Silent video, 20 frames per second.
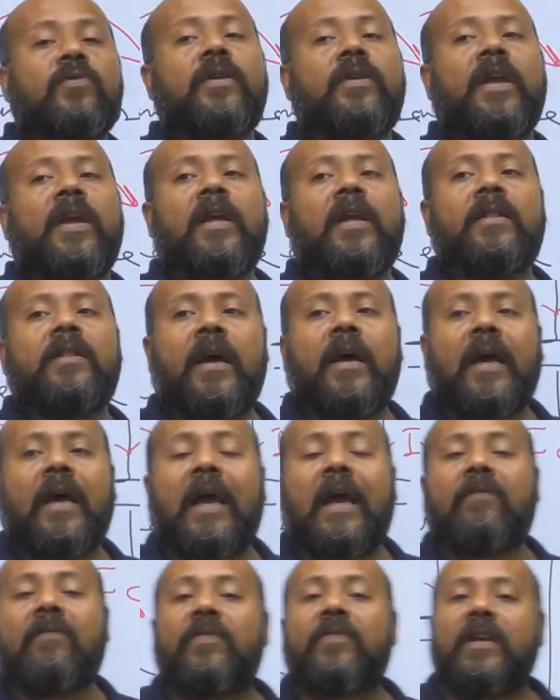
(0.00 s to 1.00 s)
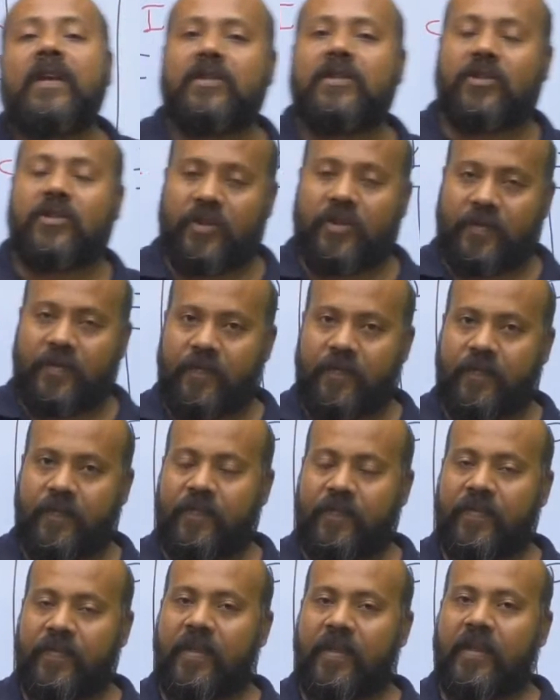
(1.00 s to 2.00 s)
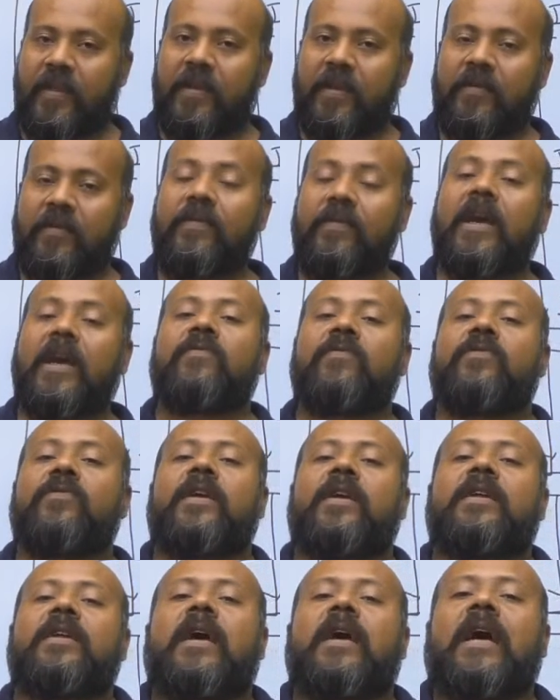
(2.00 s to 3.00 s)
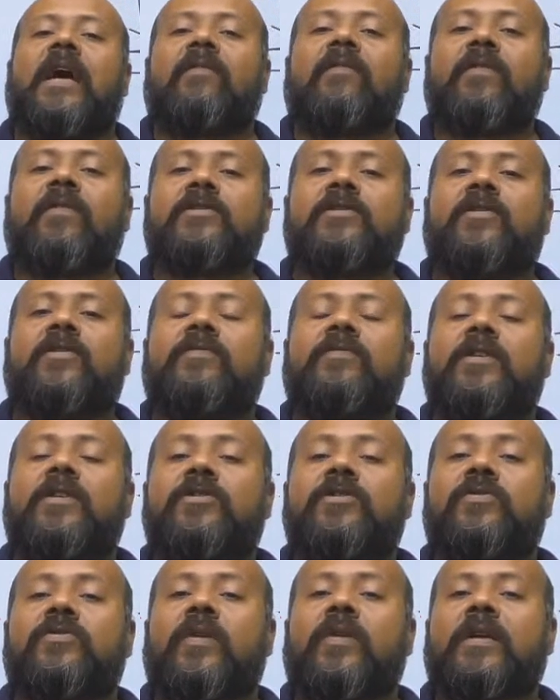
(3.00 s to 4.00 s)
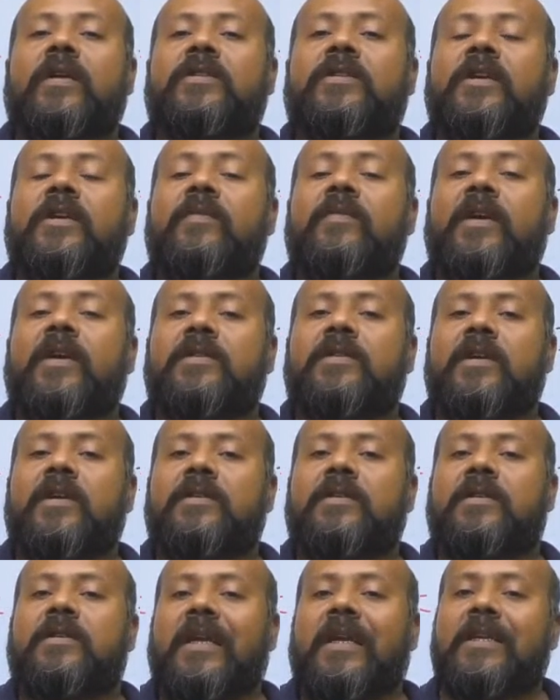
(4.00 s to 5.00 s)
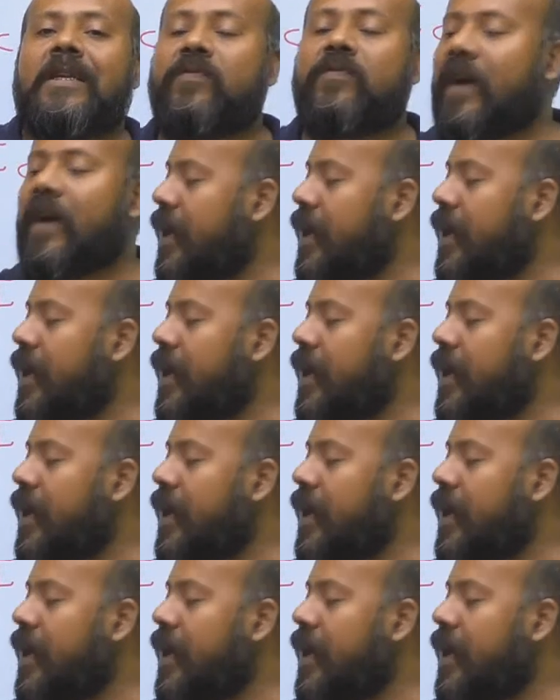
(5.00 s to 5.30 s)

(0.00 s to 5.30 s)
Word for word: to take the average. We have to take the average of these two extreme cases. That is